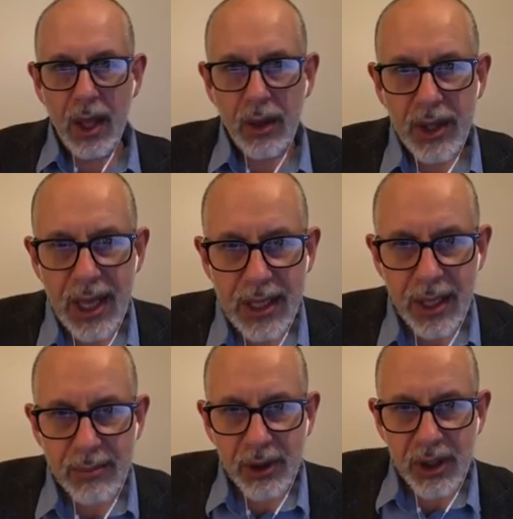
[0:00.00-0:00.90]
Okay,
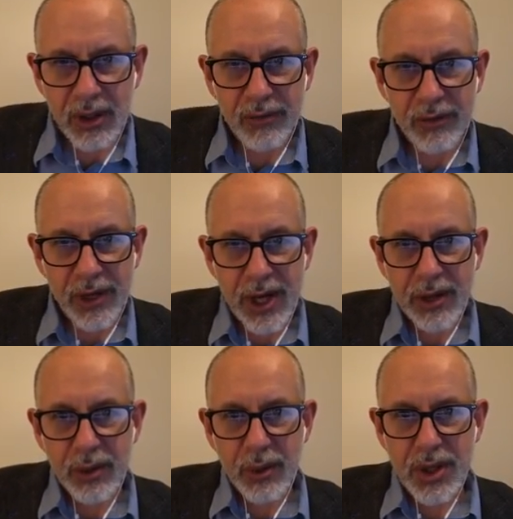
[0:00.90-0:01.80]
I'm looking for another
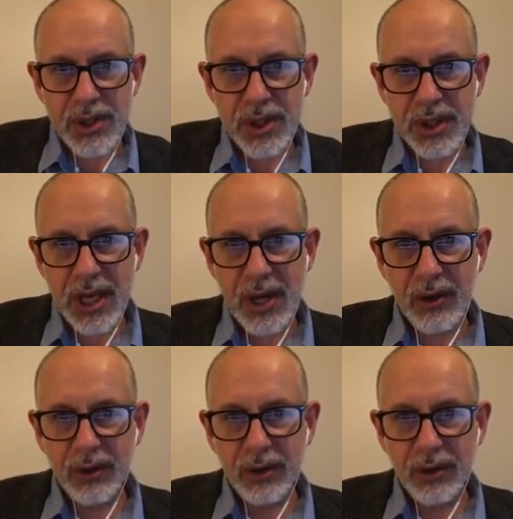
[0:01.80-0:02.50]
question now.